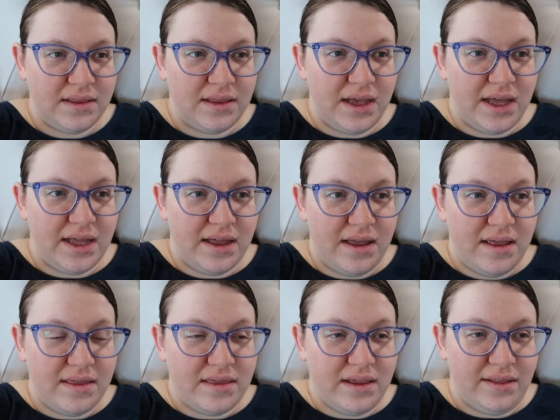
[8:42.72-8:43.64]

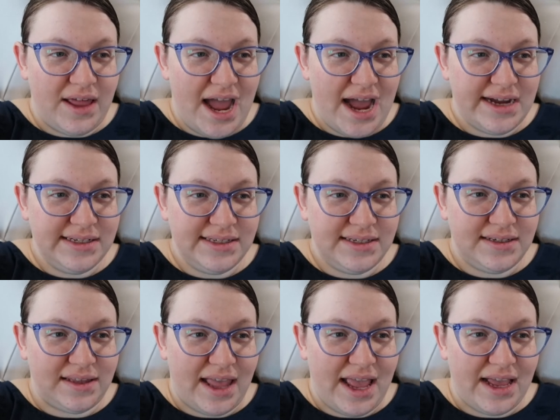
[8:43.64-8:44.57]
The
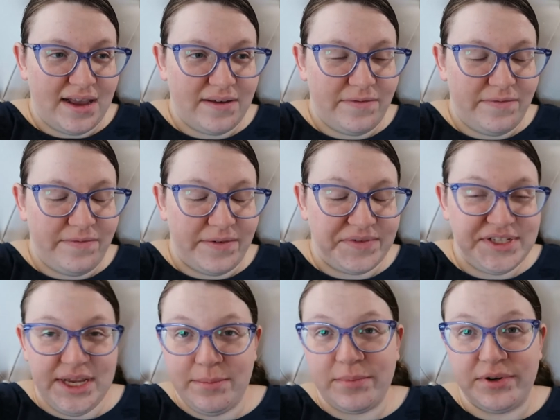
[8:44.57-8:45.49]
last like
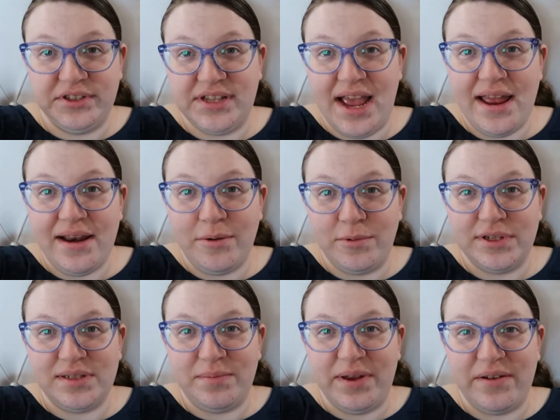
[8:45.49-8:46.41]
15%
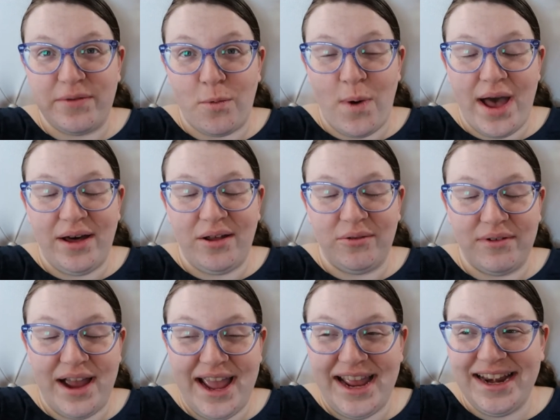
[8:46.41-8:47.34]
was a bit of a wild
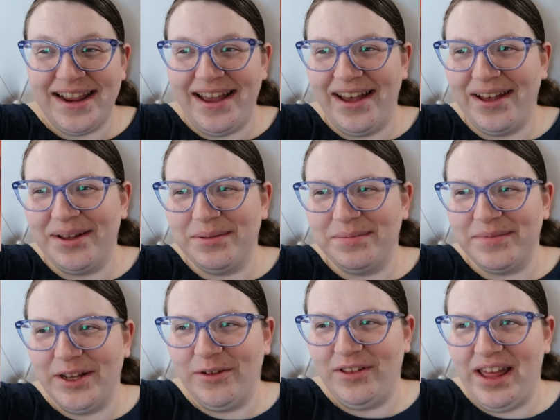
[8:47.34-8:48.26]
ride.
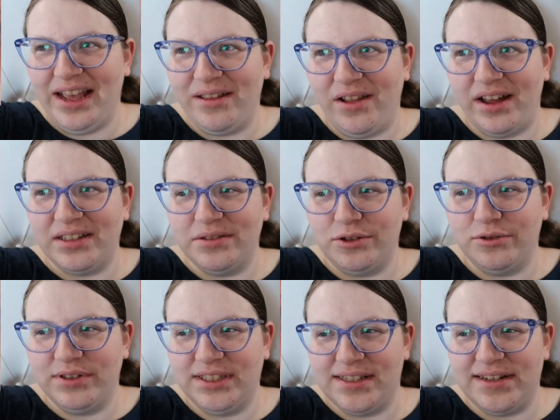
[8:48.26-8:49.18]
There were like lots of
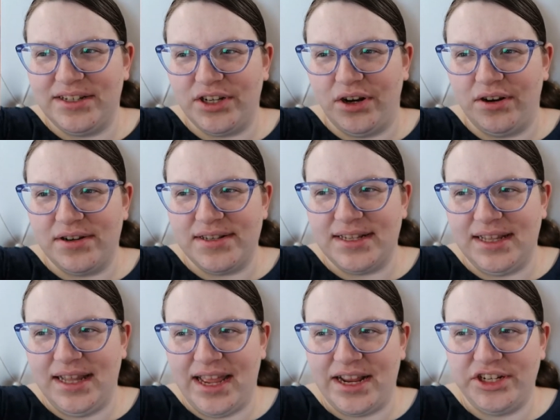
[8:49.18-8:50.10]
twists and turns
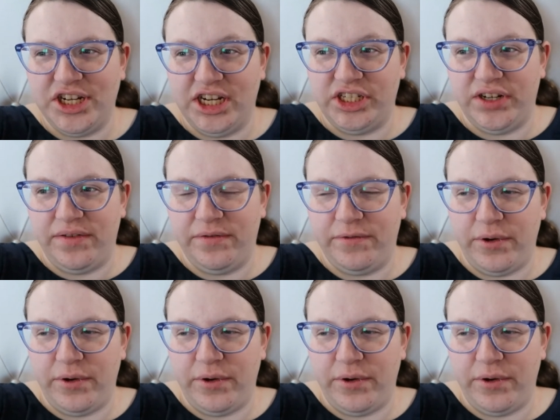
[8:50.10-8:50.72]
and like changing of